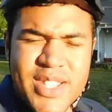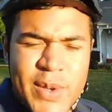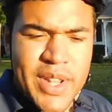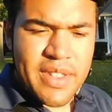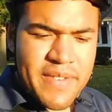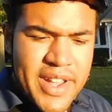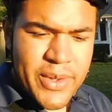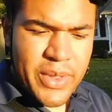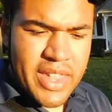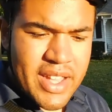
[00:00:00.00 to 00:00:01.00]
so one of the
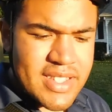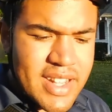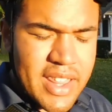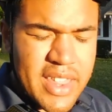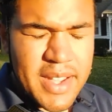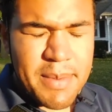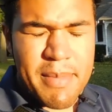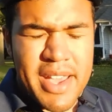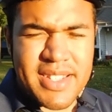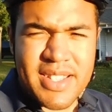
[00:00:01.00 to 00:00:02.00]
final things that I think
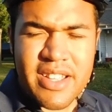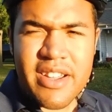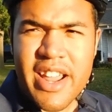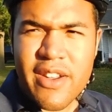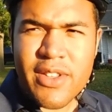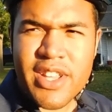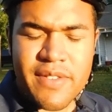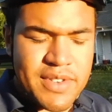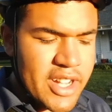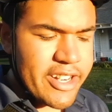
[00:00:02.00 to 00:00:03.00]
makes Leon a really
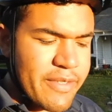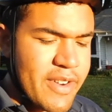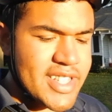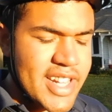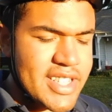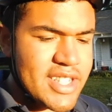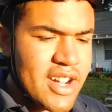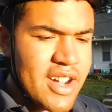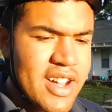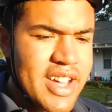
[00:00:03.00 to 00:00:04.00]
good photographer is that he's
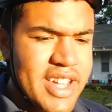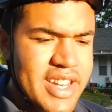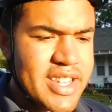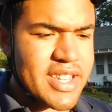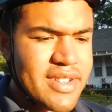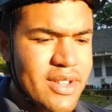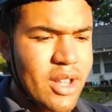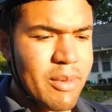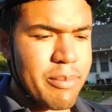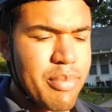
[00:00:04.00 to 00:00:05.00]
not
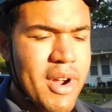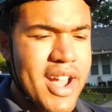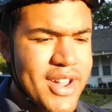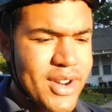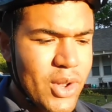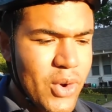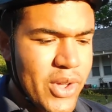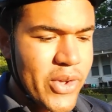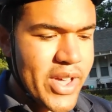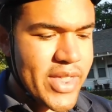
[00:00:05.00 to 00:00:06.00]
brand loyal.